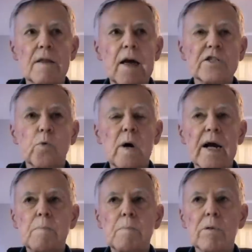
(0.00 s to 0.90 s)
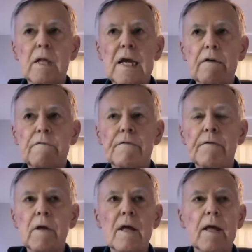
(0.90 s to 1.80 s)
And that's why I
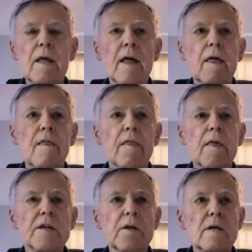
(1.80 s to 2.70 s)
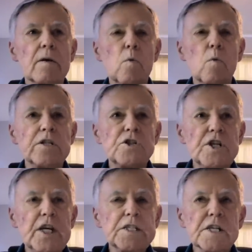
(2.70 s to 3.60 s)
believe that
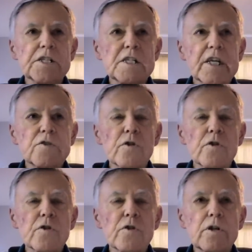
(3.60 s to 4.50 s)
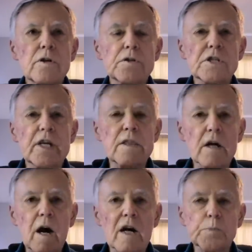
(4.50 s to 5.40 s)
when Jesus is
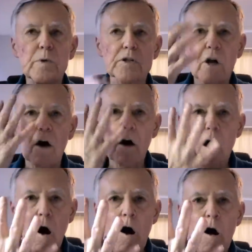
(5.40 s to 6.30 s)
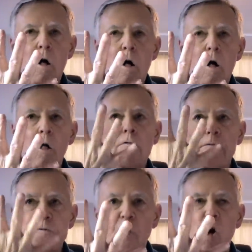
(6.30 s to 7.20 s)
introduced in the Gospels,
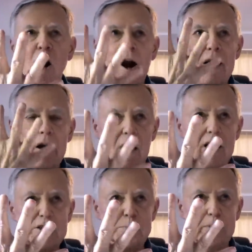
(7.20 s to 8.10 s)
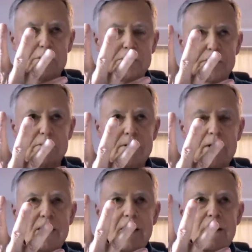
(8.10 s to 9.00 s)
all four
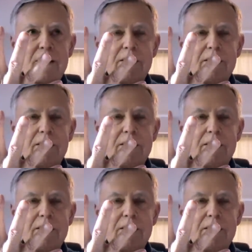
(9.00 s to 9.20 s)
Gospels,